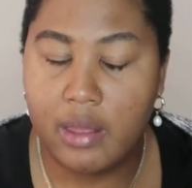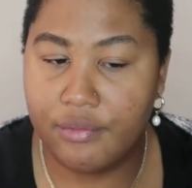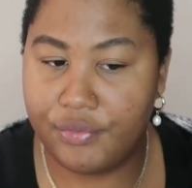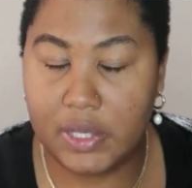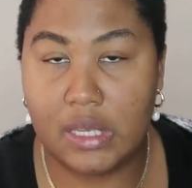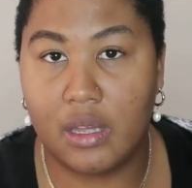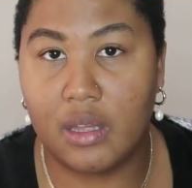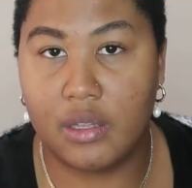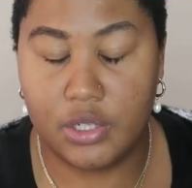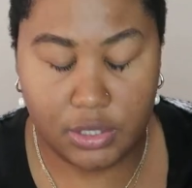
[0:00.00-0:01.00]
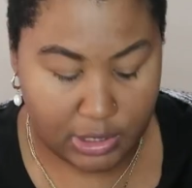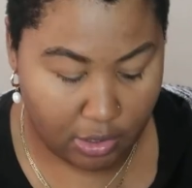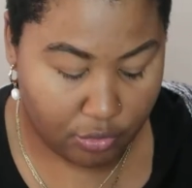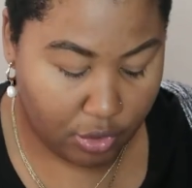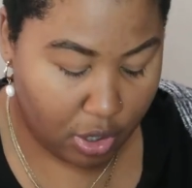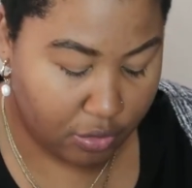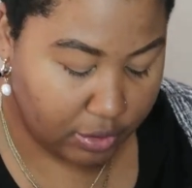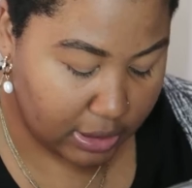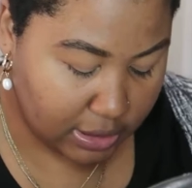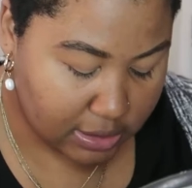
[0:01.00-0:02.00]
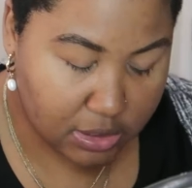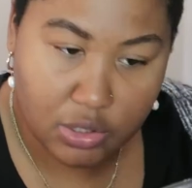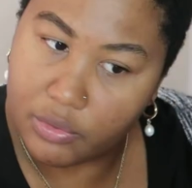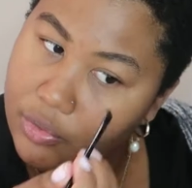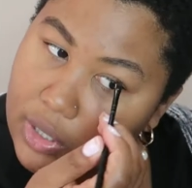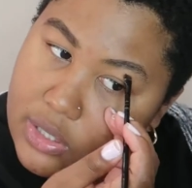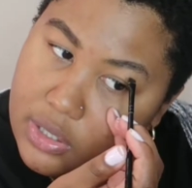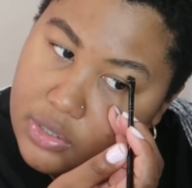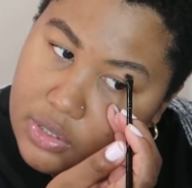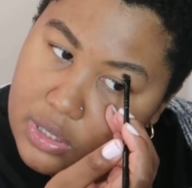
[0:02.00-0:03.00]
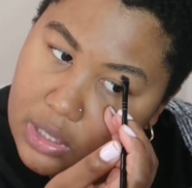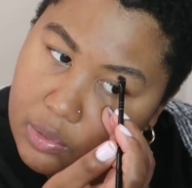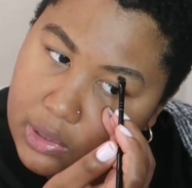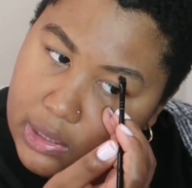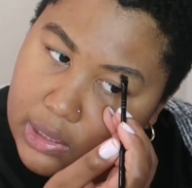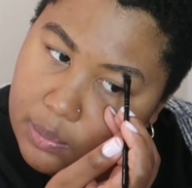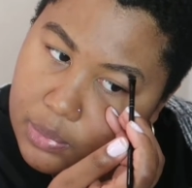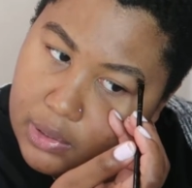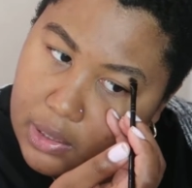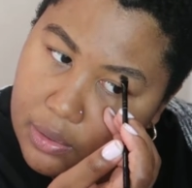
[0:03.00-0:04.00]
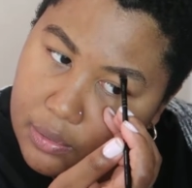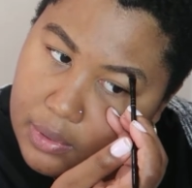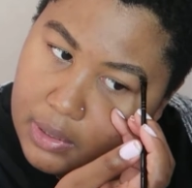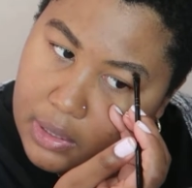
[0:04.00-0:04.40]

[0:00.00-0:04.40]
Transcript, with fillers: via tarot card readings. And so if you guys are interested, I will link it below.